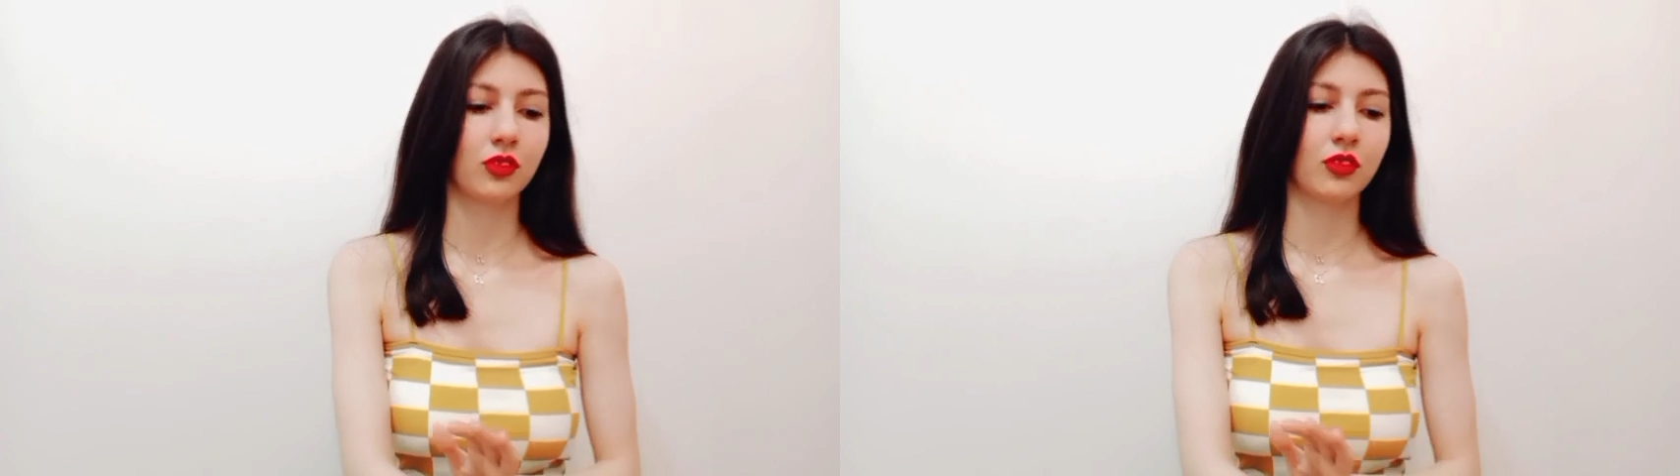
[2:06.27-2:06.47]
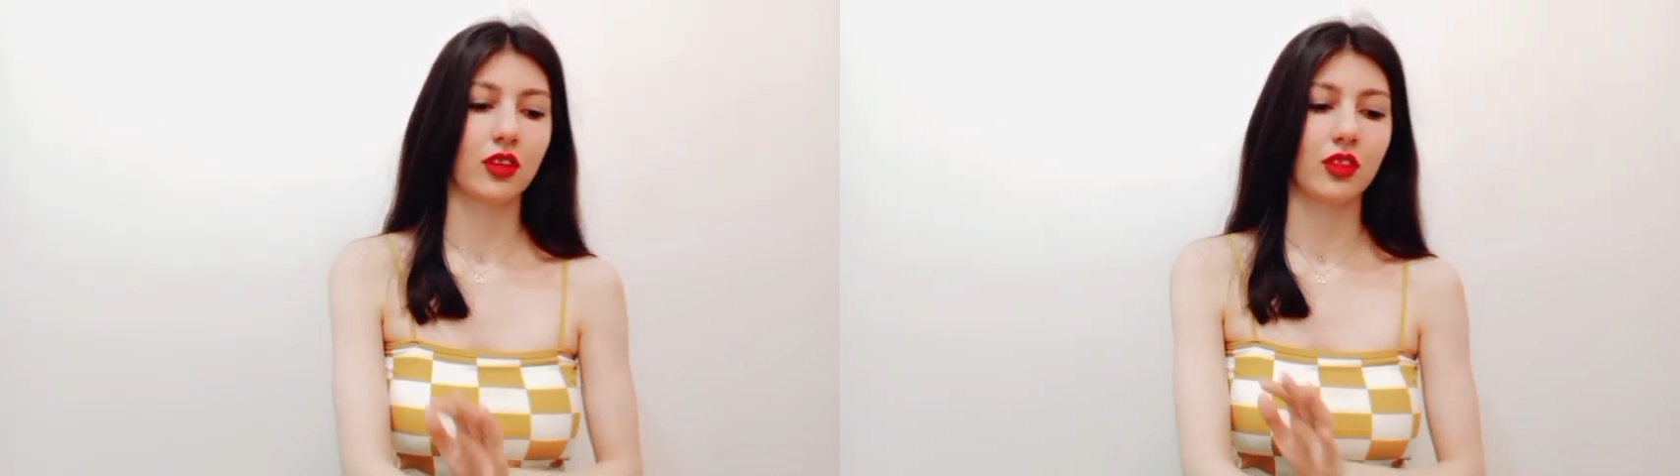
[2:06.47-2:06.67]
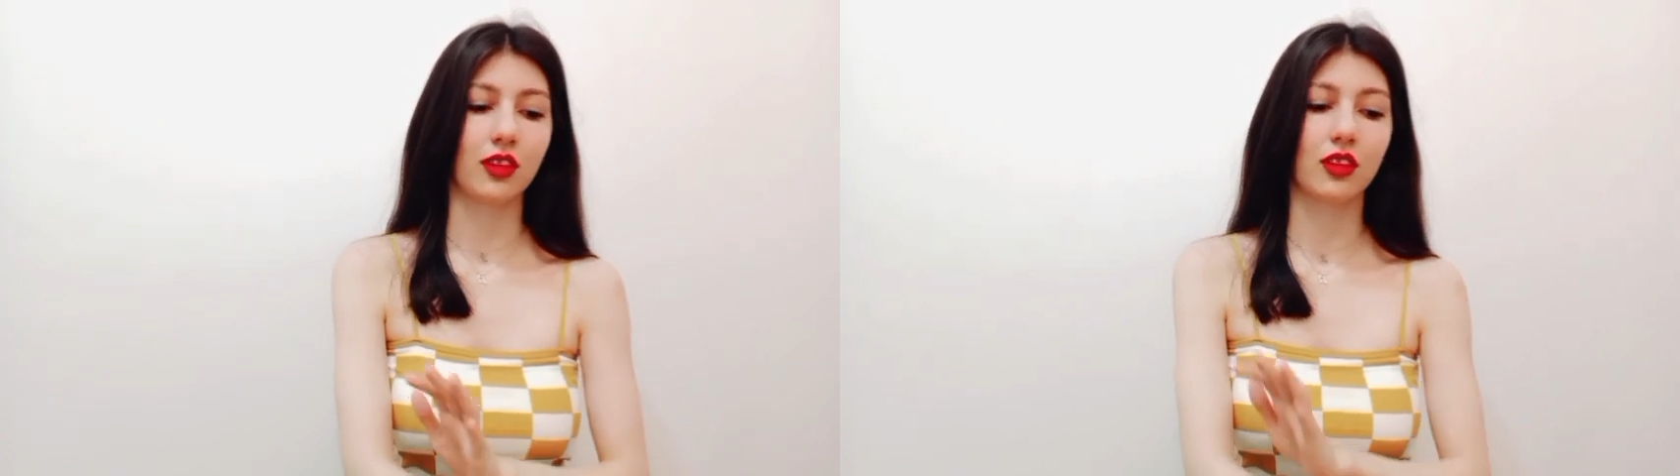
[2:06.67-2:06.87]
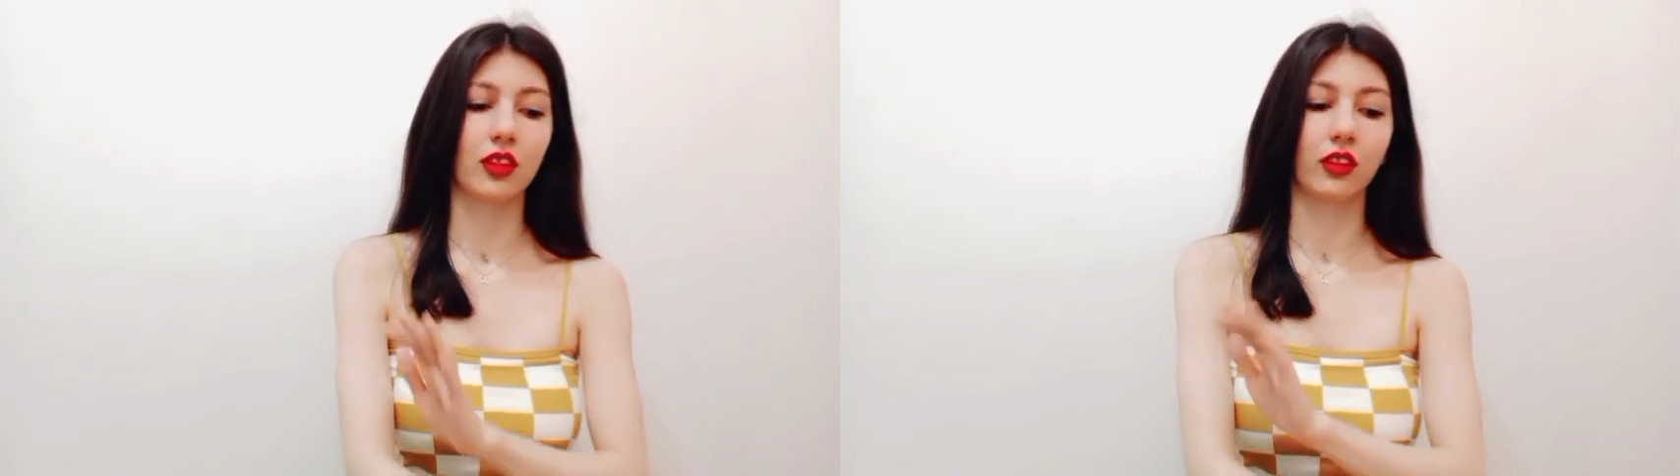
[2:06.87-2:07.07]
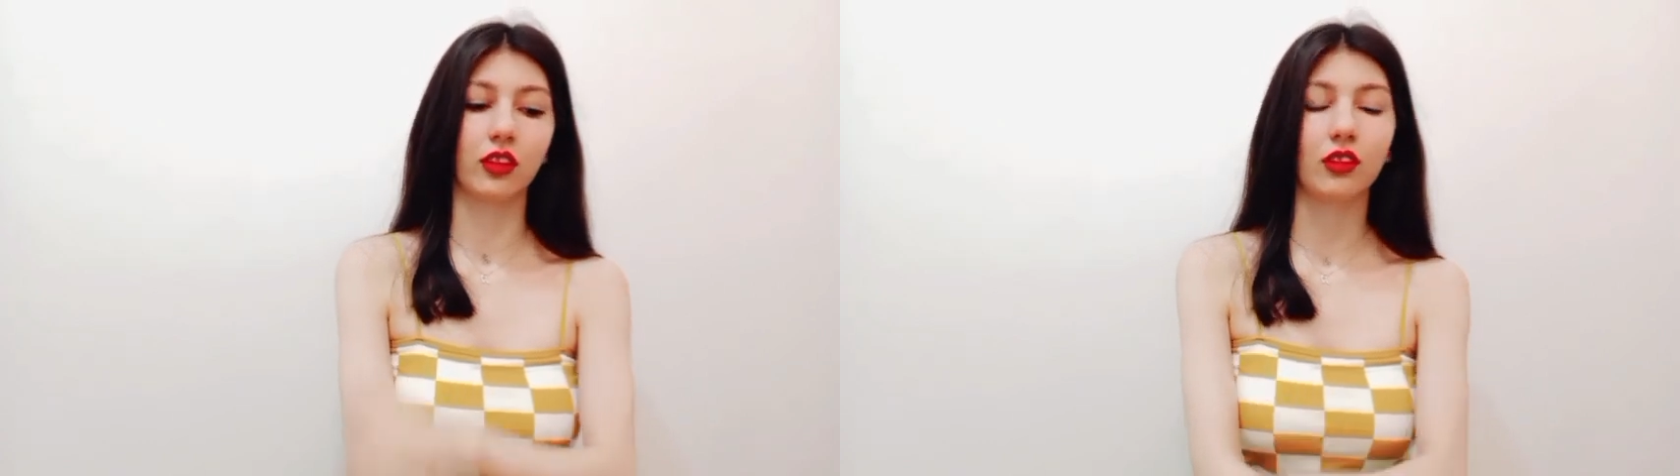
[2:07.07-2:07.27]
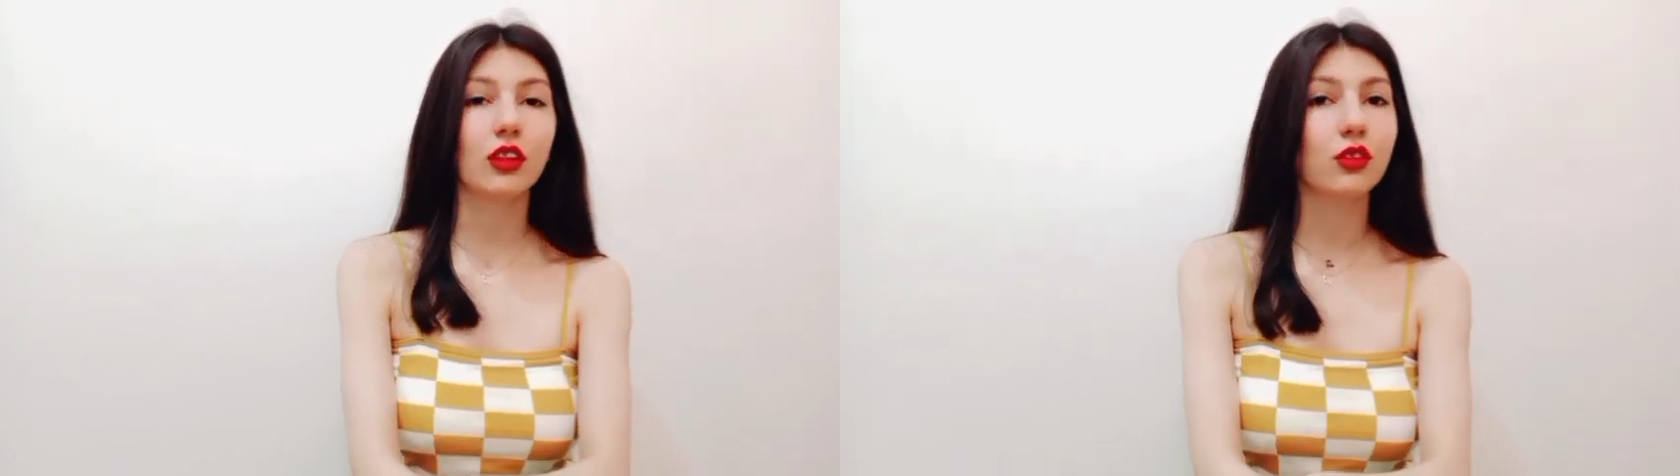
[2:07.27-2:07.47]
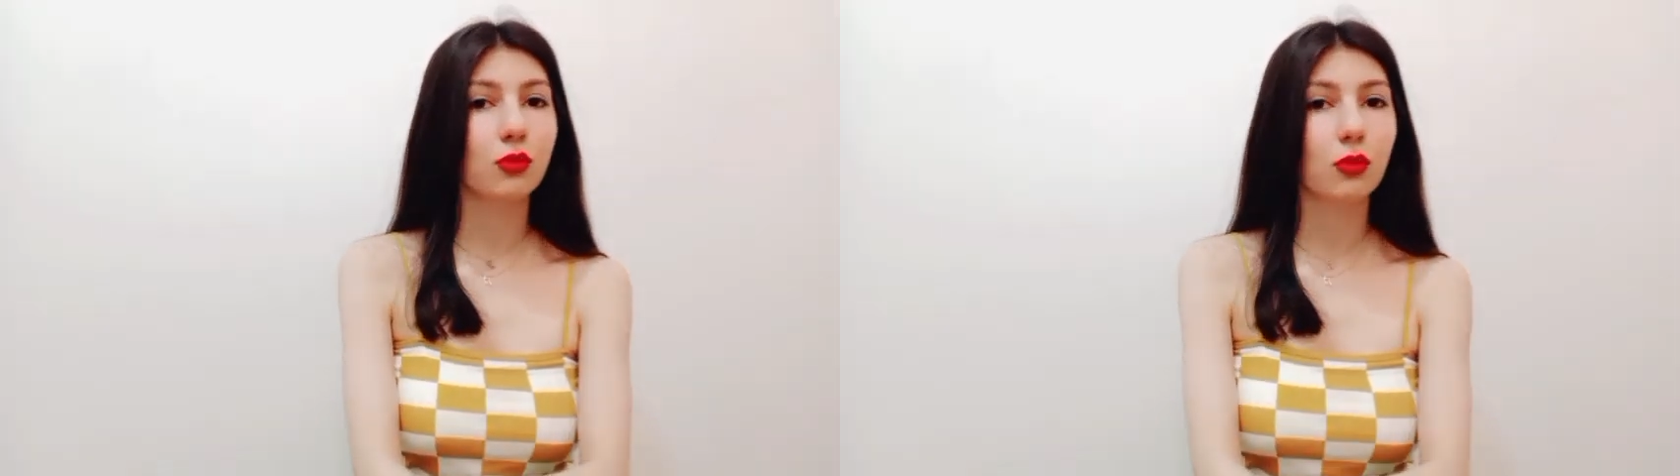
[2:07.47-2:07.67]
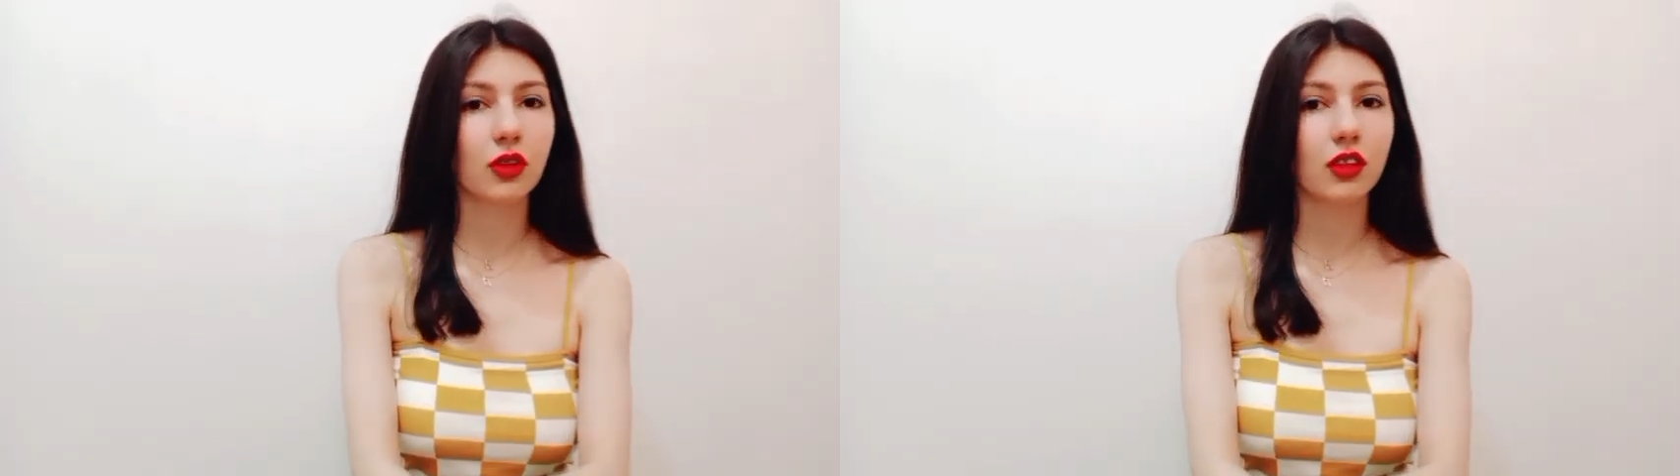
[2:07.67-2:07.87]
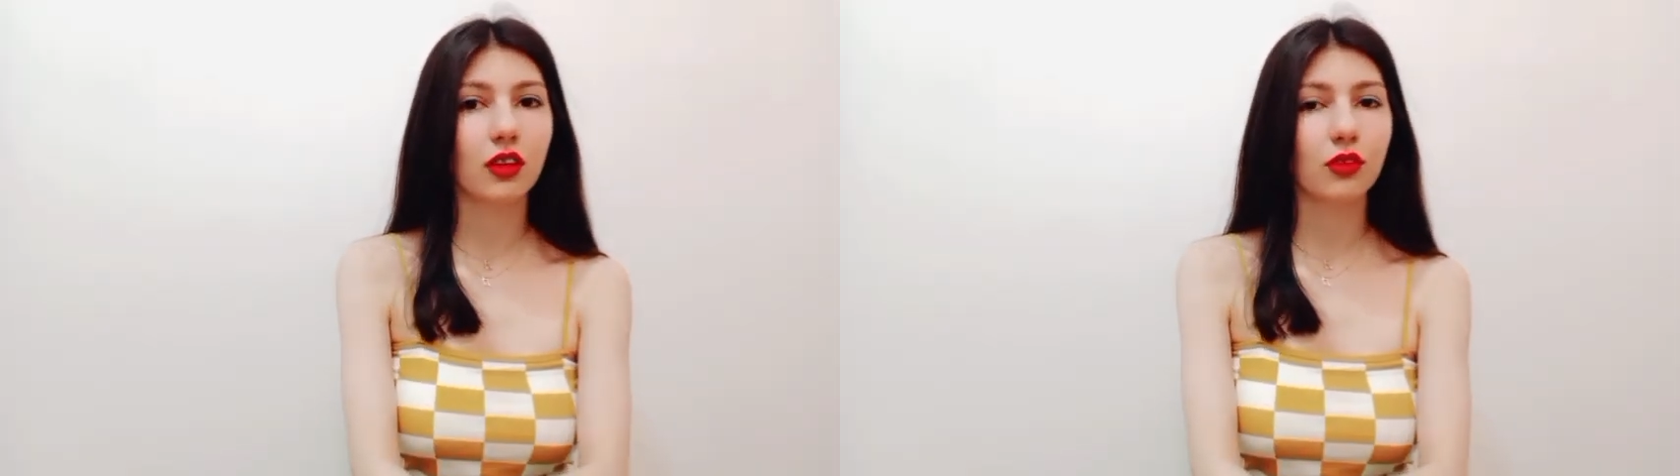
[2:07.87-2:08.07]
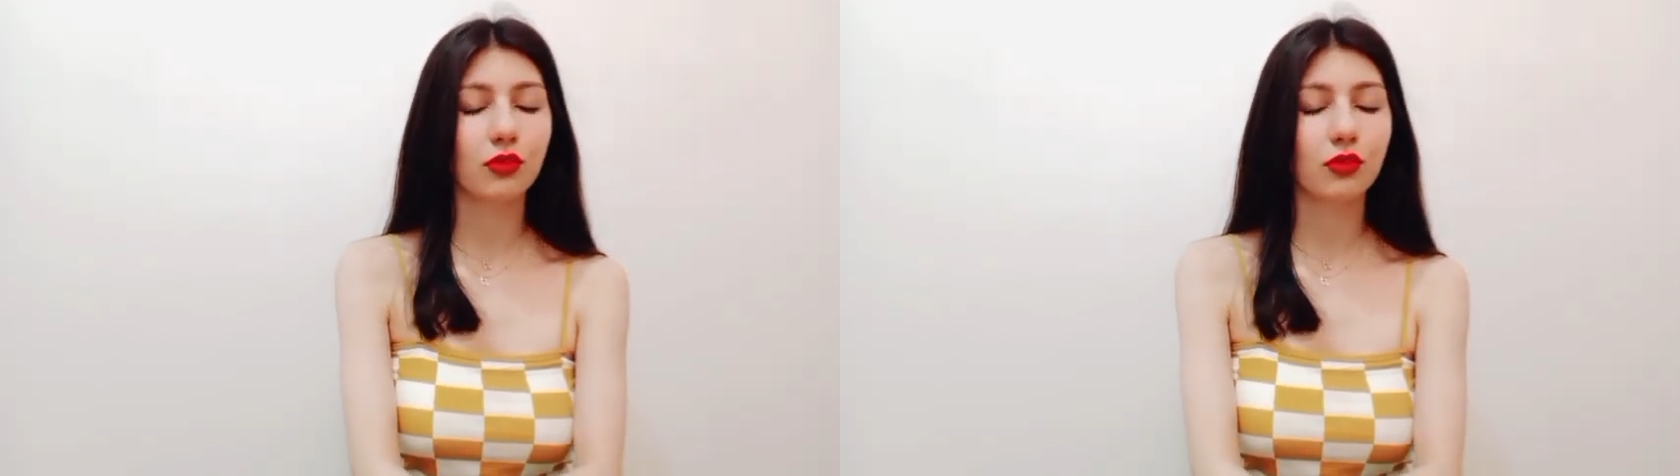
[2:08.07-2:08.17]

I think the lyrics would be enough.